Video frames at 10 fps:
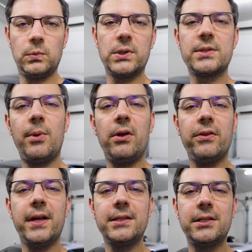One small
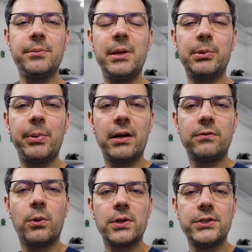thing to be
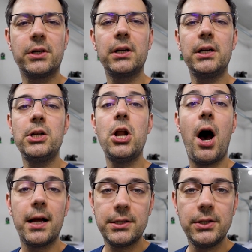prepared for is you're going to
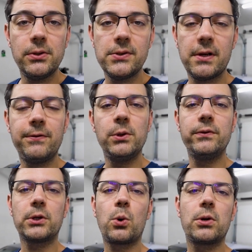not use a few
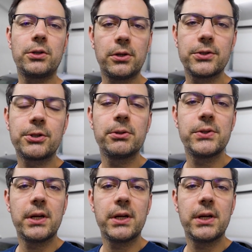of your quarter turn screws